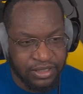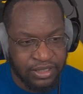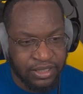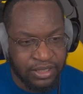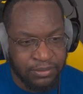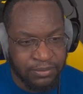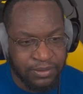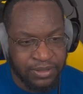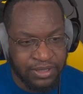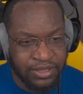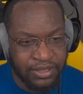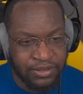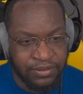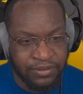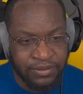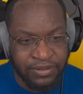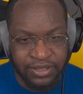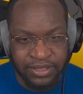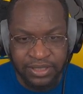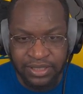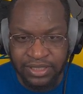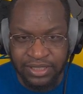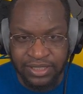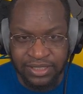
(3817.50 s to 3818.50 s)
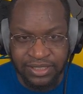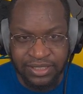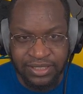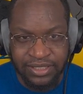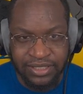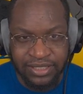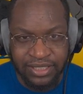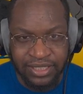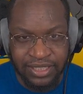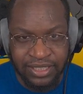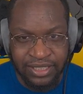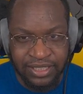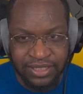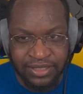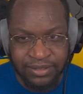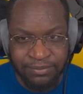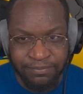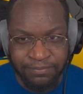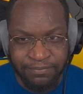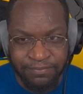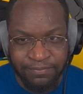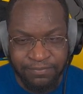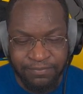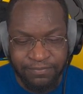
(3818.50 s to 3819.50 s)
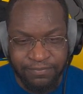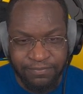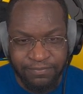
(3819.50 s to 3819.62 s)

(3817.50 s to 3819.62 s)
I think I might get rid of these. They're